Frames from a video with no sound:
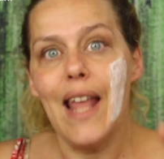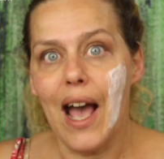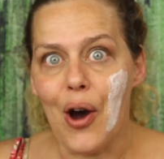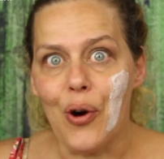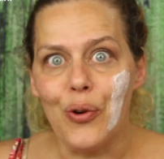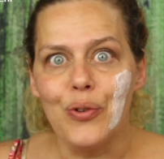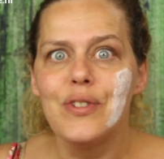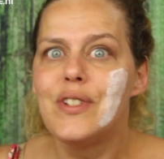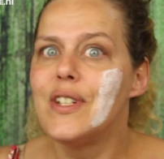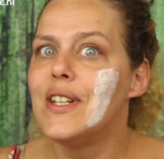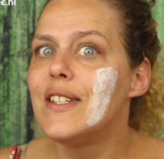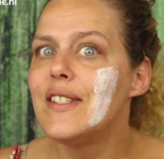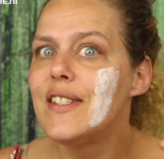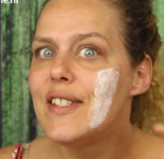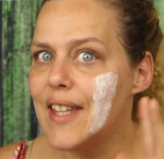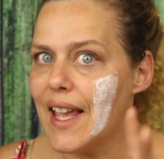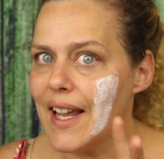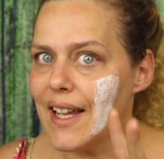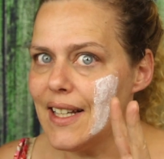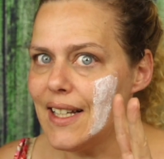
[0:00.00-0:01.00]
Now, the
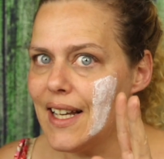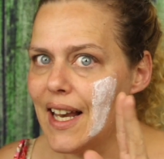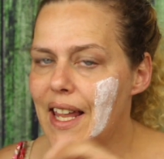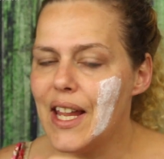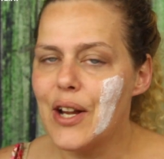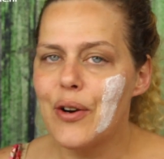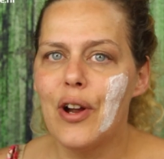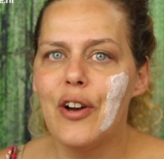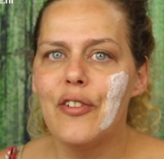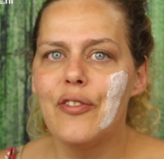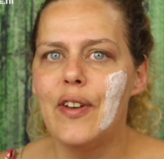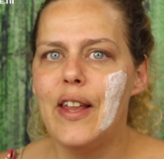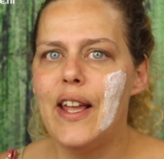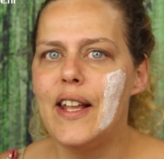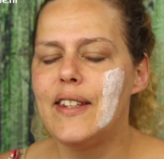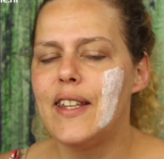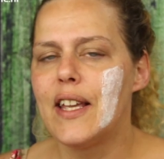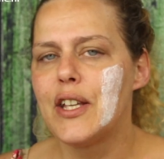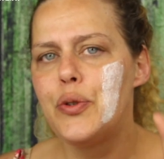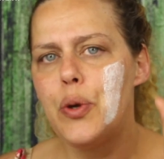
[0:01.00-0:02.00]
second layer of
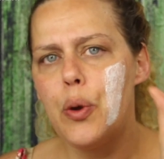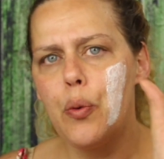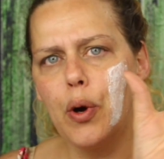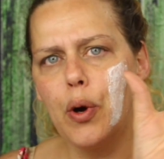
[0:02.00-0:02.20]
latex we